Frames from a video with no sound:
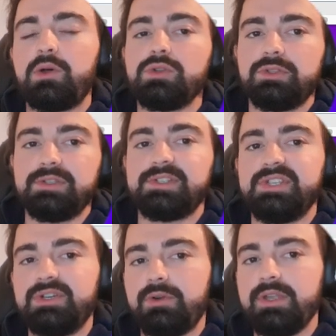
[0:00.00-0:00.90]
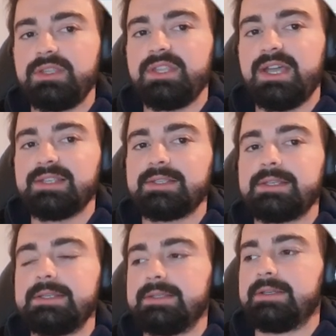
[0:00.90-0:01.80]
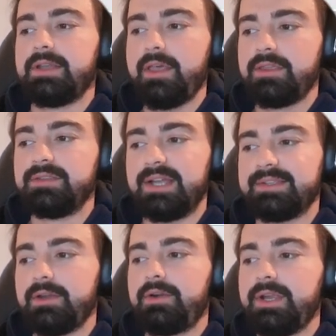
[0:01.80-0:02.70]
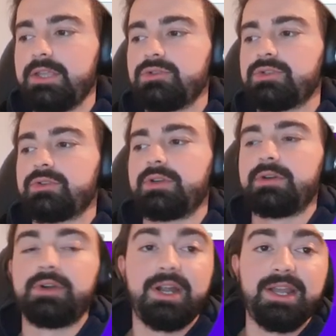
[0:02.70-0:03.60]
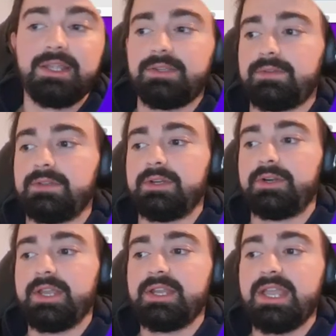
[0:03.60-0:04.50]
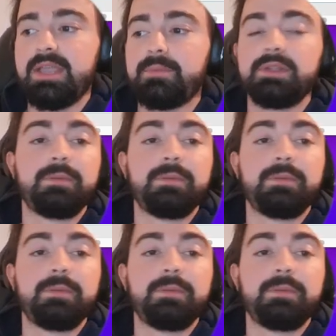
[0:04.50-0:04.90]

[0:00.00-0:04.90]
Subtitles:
also the 0 index in that array, you just want to write the array name,